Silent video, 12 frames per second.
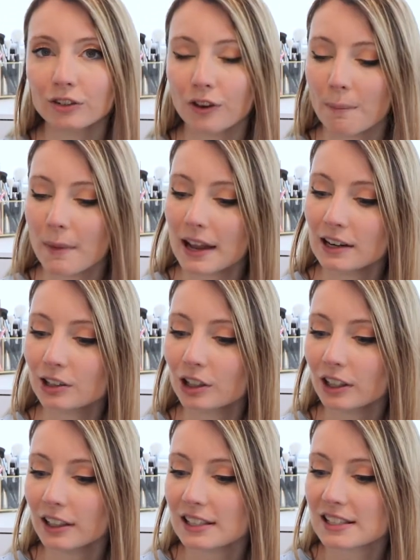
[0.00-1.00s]
from Made
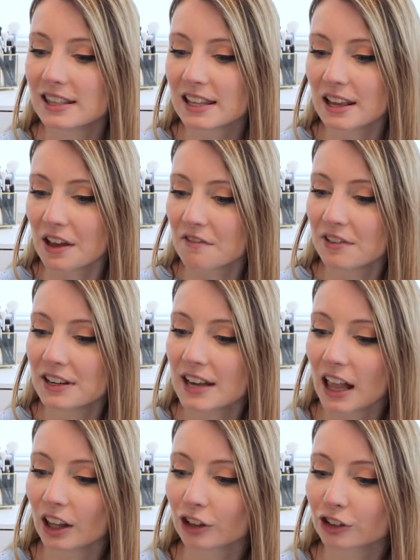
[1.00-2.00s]
Good is the
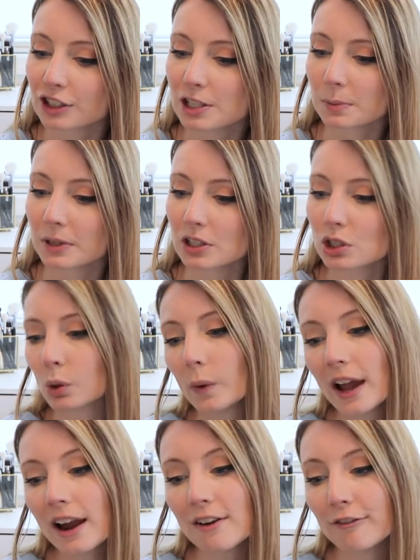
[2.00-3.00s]
Vanilla Crispy
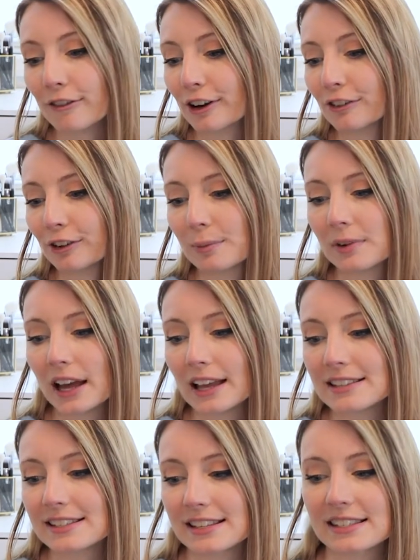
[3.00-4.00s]
Square, free from
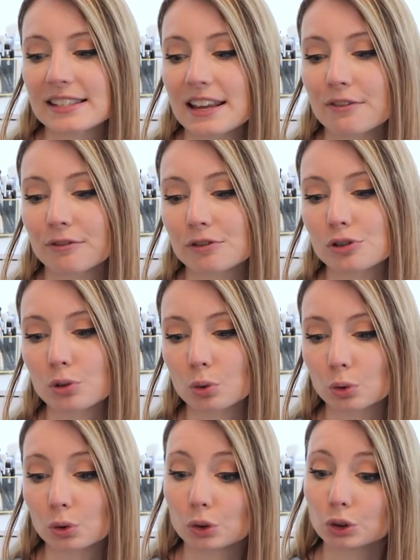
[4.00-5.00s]
nuts and safe for
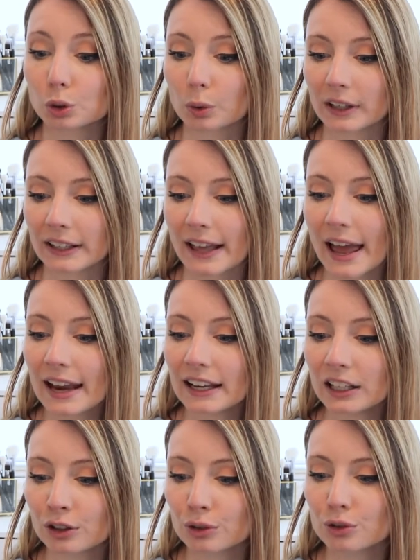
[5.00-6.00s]
schools,
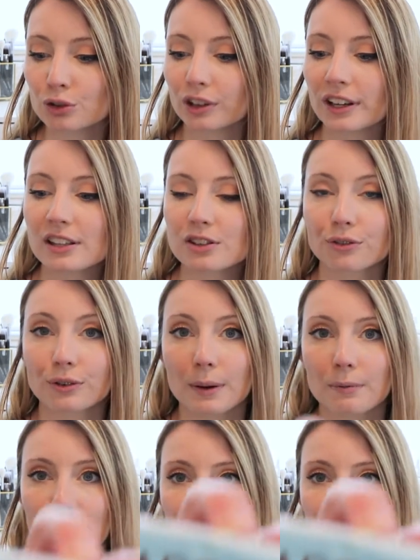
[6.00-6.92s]
organic nutrients from